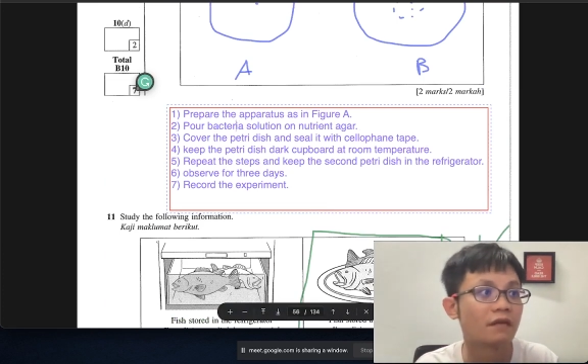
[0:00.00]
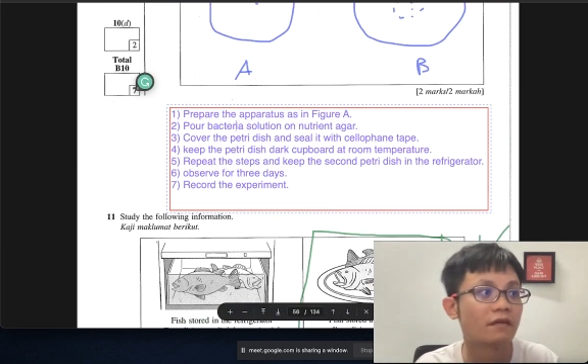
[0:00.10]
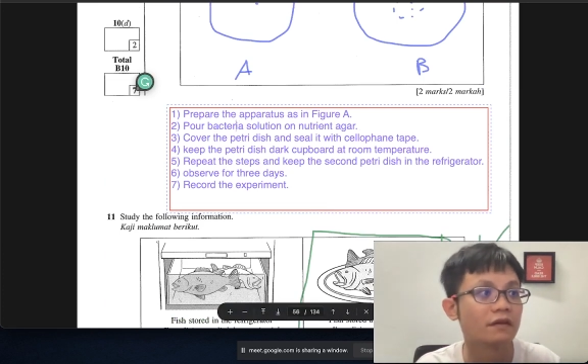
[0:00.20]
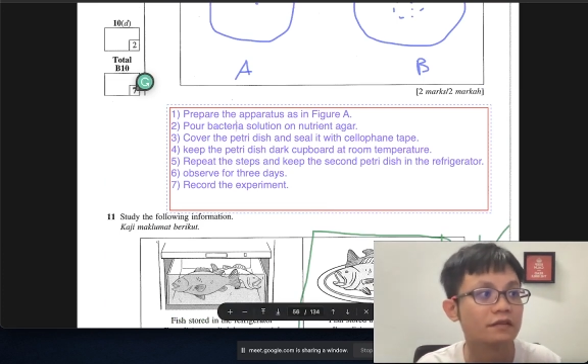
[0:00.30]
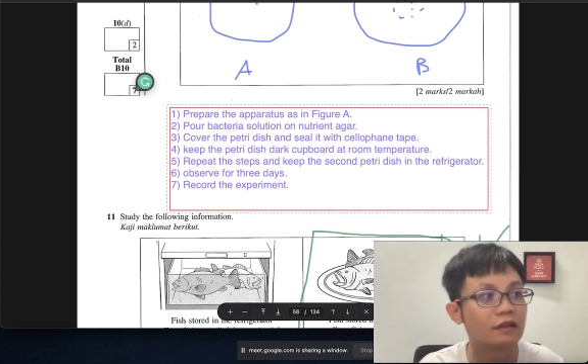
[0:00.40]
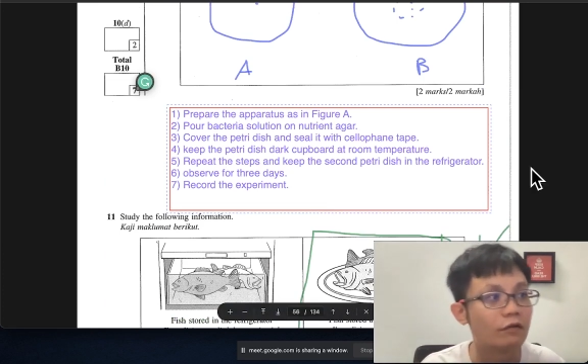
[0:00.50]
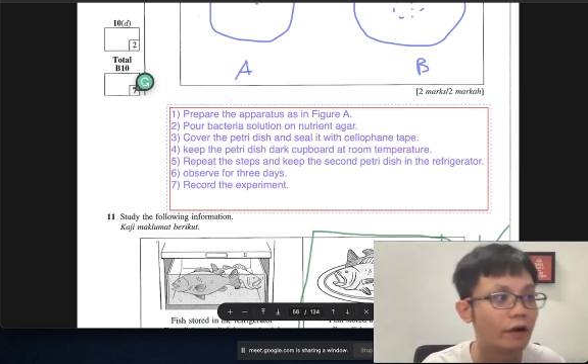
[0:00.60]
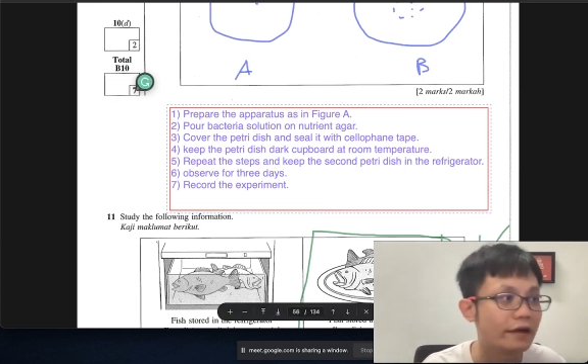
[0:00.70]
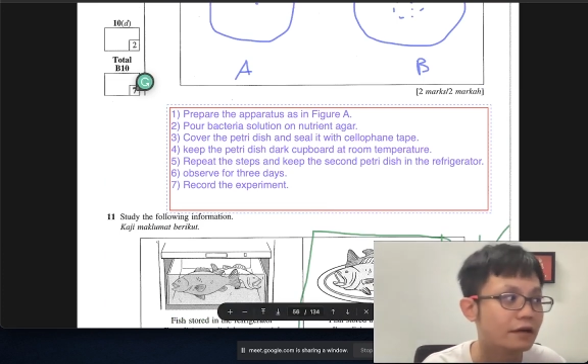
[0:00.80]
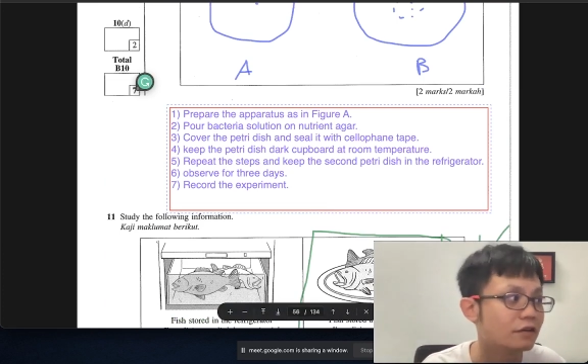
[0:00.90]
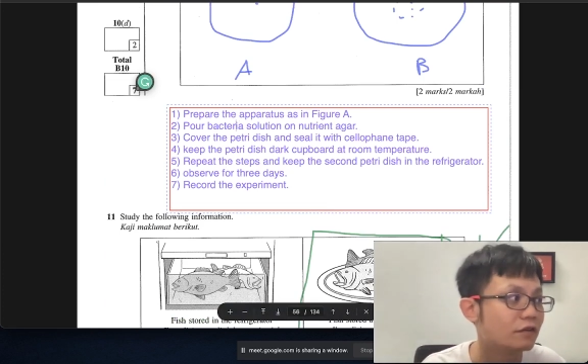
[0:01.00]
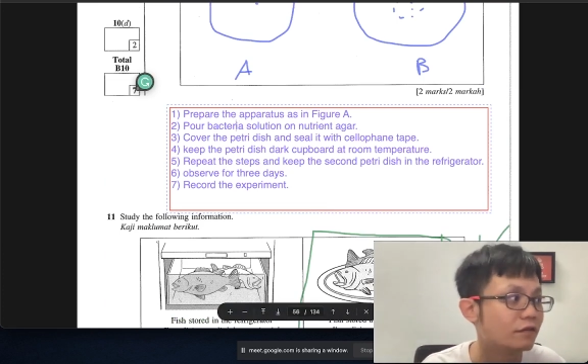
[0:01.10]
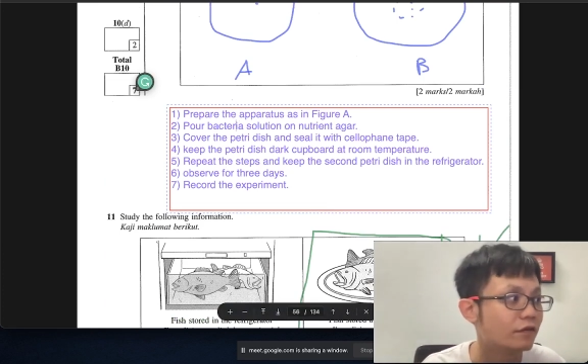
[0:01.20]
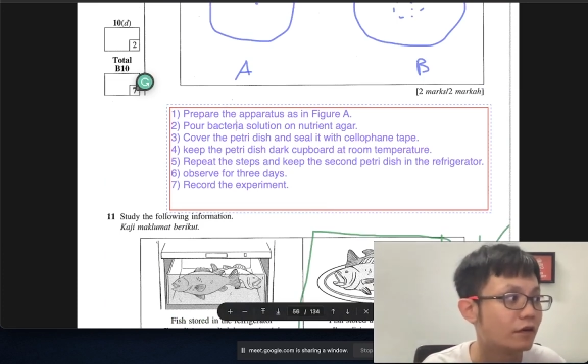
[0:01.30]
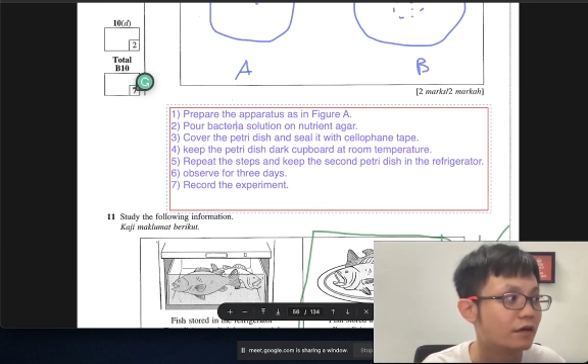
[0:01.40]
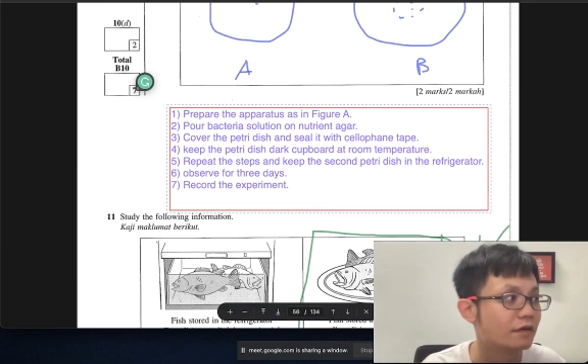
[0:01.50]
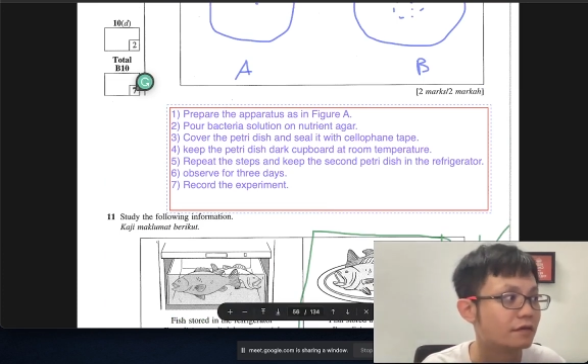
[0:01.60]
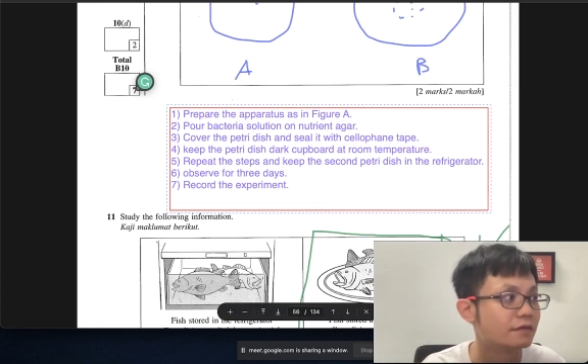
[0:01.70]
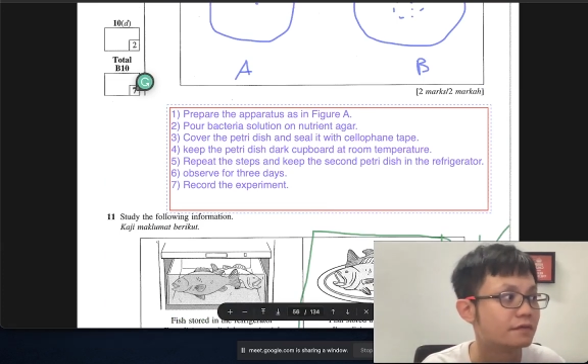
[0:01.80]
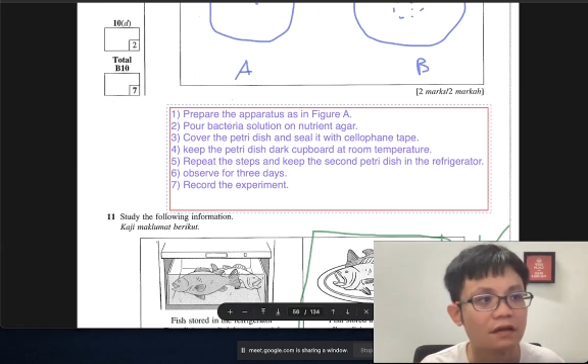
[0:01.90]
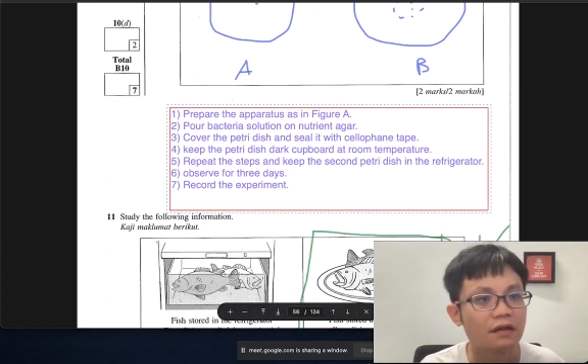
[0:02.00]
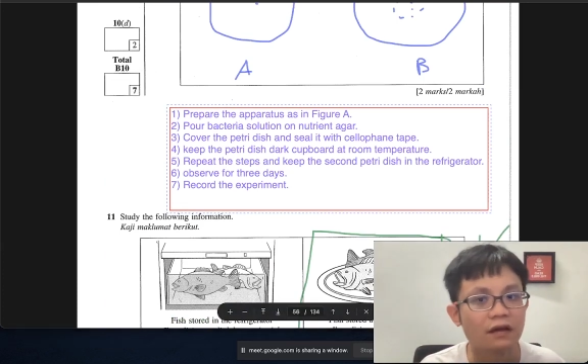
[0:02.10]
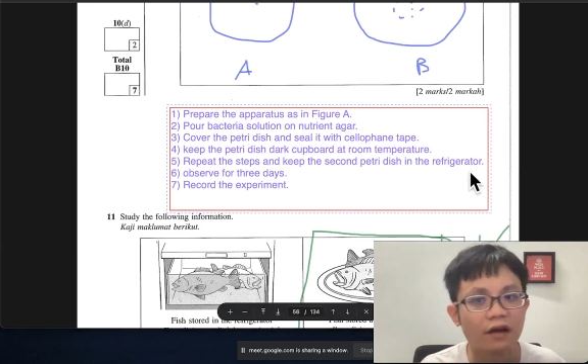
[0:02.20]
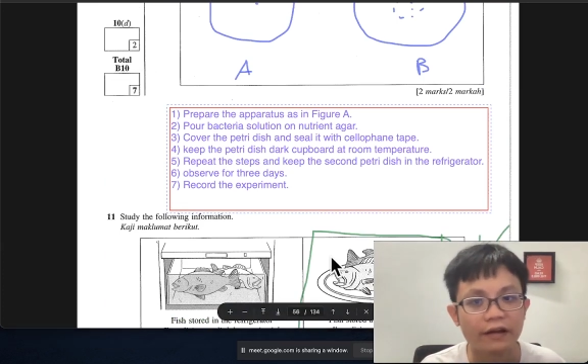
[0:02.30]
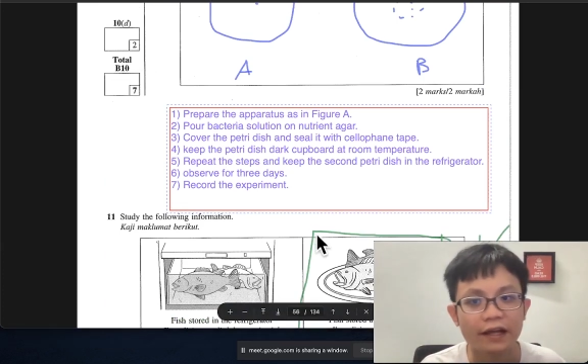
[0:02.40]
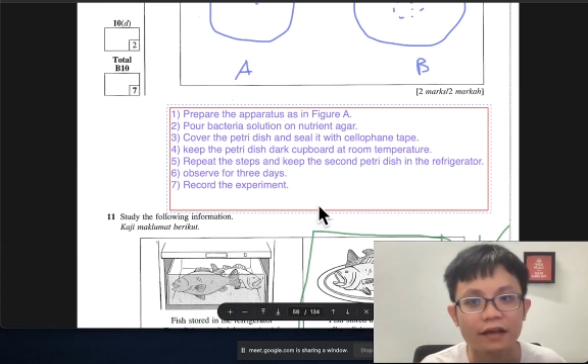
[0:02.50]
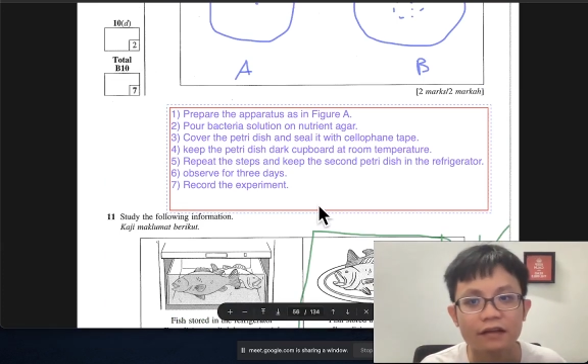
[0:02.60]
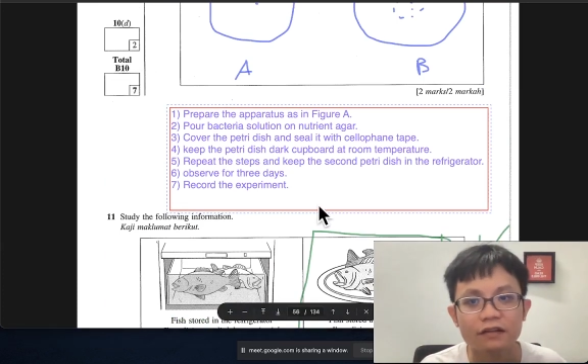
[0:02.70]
What's the wire loop for? Okay,